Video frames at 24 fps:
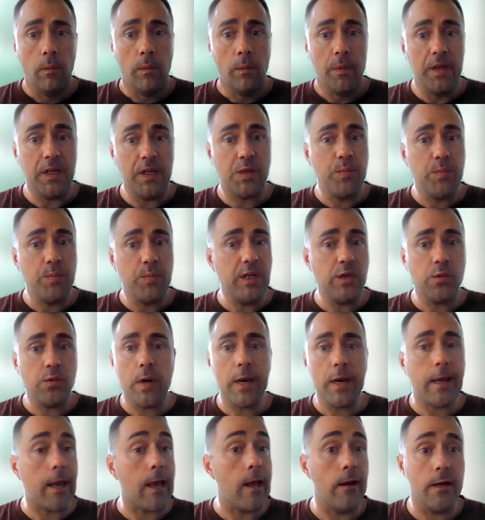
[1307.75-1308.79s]
This means we
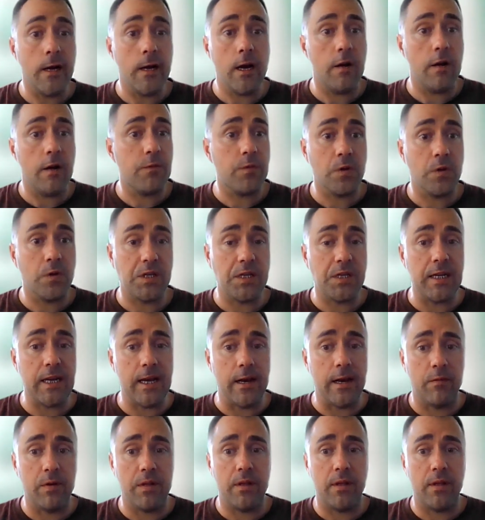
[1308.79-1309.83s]
cannot foresee
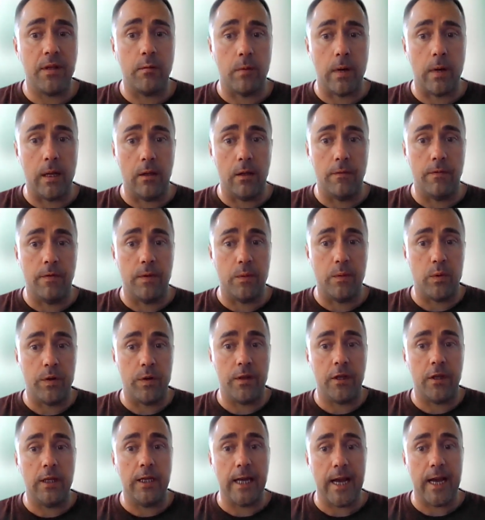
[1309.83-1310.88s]
everything relevant
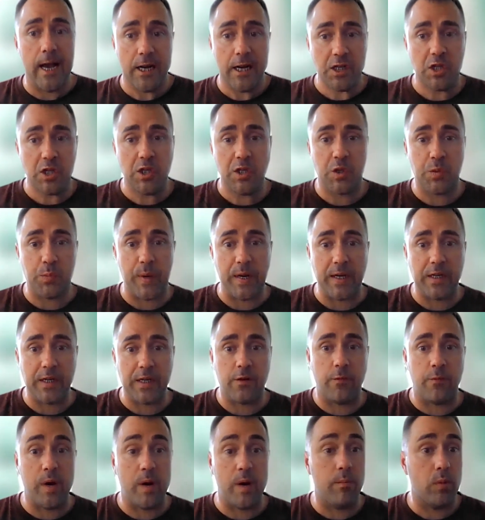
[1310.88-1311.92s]
within the action space of
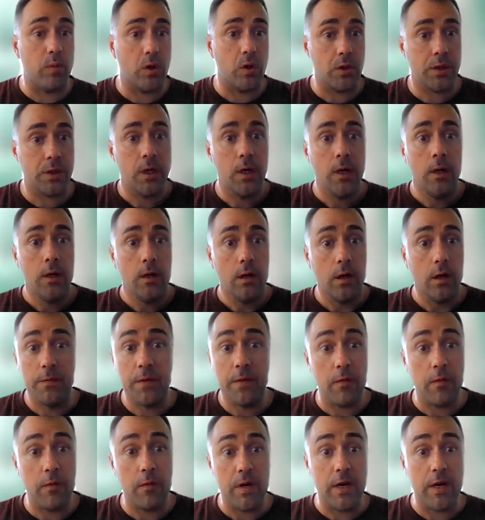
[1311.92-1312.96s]
members of
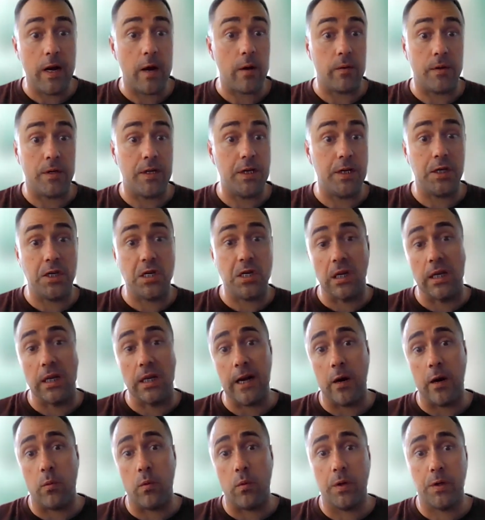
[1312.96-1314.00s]
given digitally
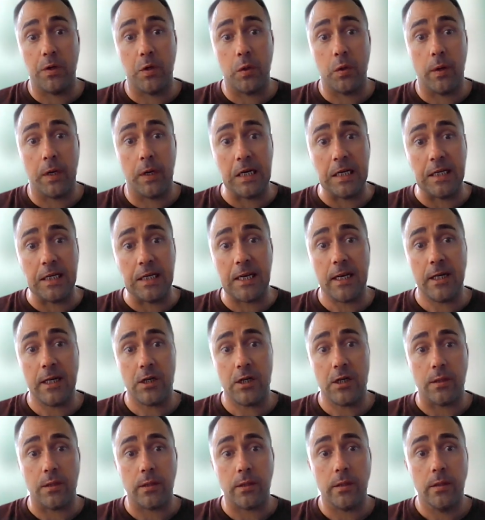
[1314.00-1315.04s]
networked
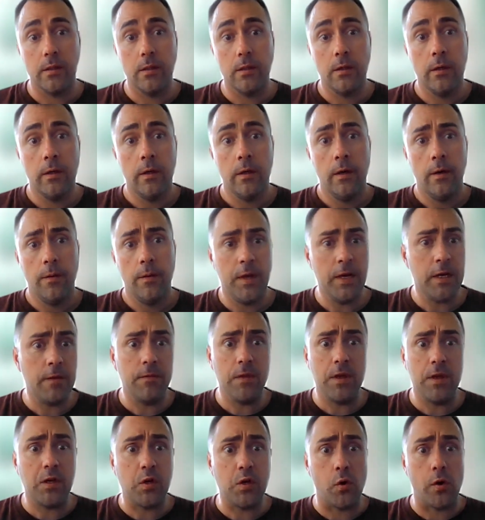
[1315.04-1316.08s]
organizations. Think of
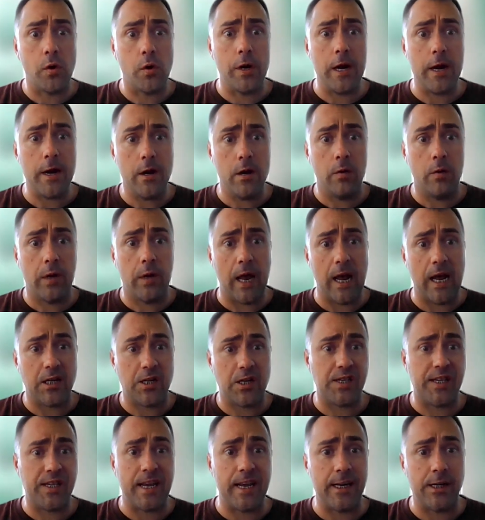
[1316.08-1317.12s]
the tornado cache
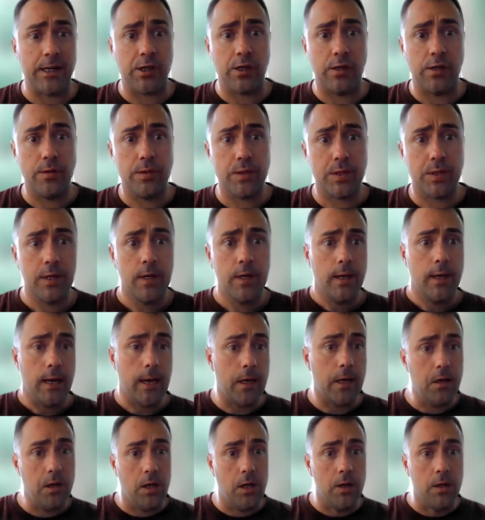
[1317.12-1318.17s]
sanctions
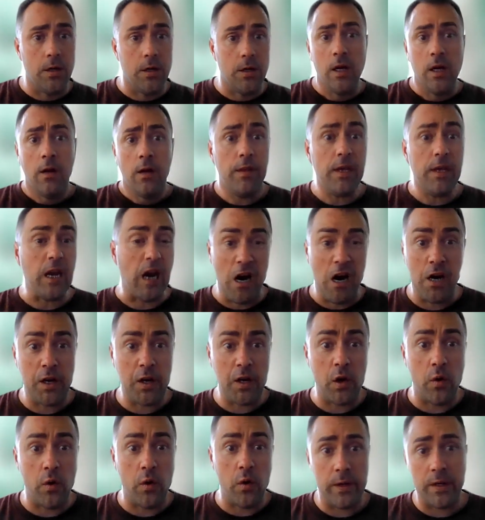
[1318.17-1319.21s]
and the
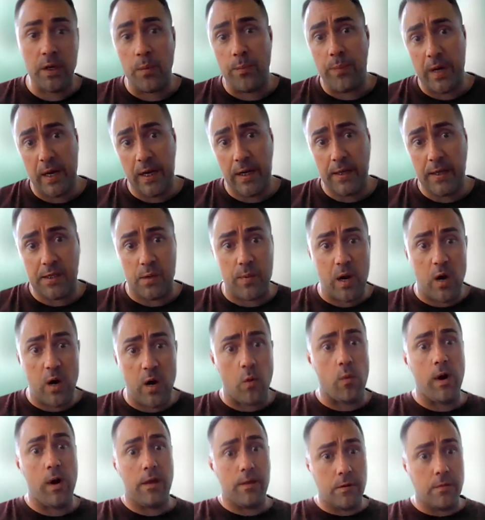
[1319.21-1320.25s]
ongoing debates about
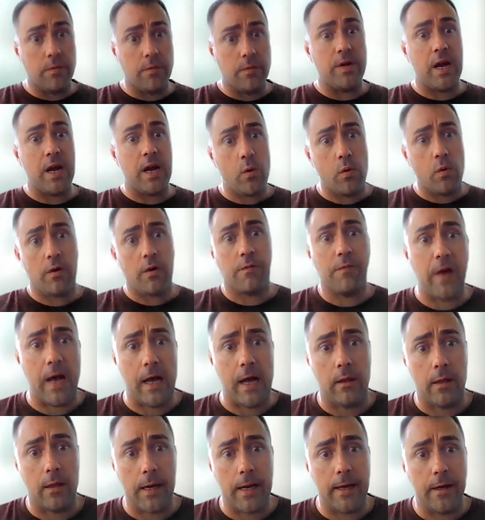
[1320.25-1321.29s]
whether network
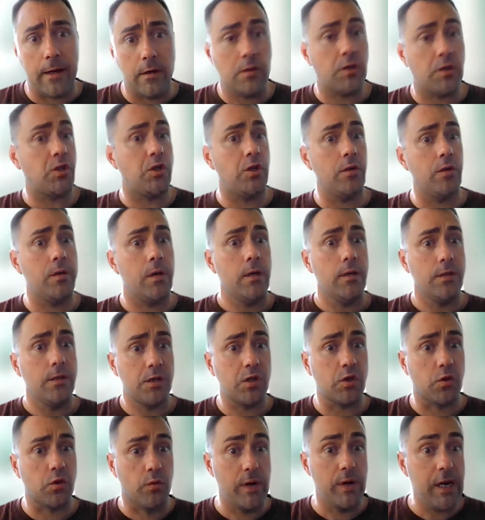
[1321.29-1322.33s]
validators should
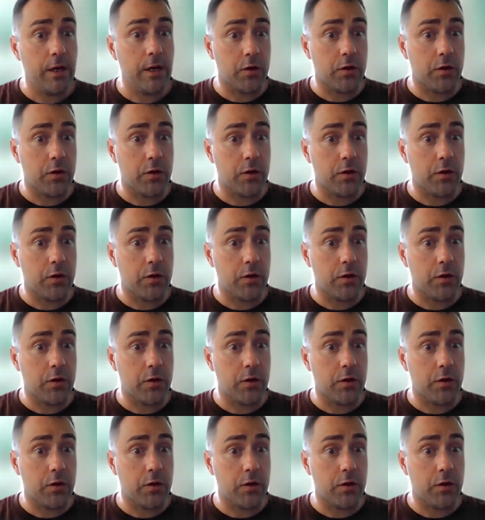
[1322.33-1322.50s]
screen